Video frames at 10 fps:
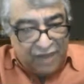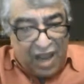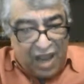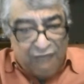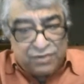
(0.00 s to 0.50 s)

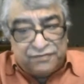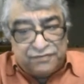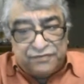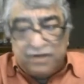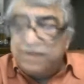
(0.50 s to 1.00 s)
I was
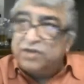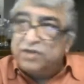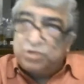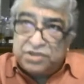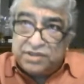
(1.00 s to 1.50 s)
very
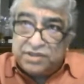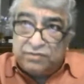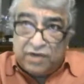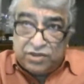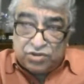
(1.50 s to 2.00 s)
interested
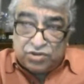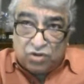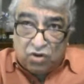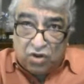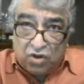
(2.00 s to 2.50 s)
when I
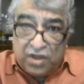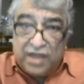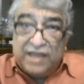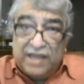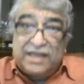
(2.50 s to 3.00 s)
saw
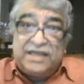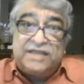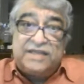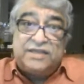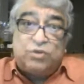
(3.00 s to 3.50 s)
that
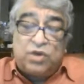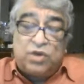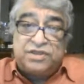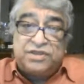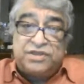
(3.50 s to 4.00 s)
his
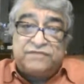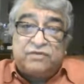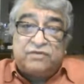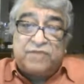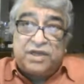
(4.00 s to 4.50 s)
equations, his
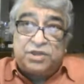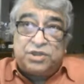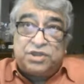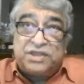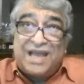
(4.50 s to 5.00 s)

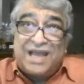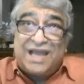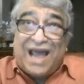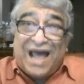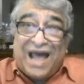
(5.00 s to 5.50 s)
formulations
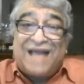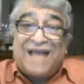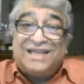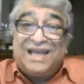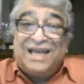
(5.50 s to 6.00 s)

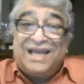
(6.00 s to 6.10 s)
had